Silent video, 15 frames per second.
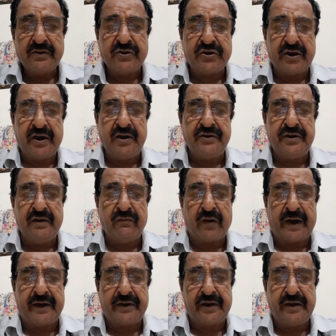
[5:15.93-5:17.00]
change in
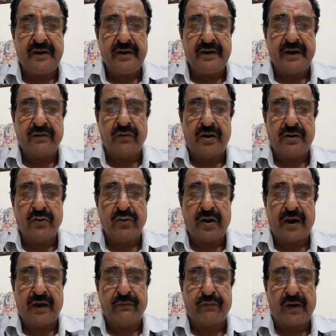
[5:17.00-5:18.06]
yt equal to
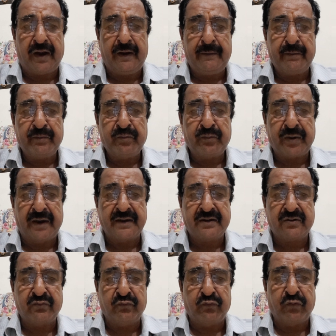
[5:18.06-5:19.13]
alpha
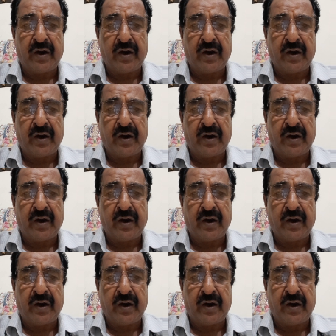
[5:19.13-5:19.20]
plus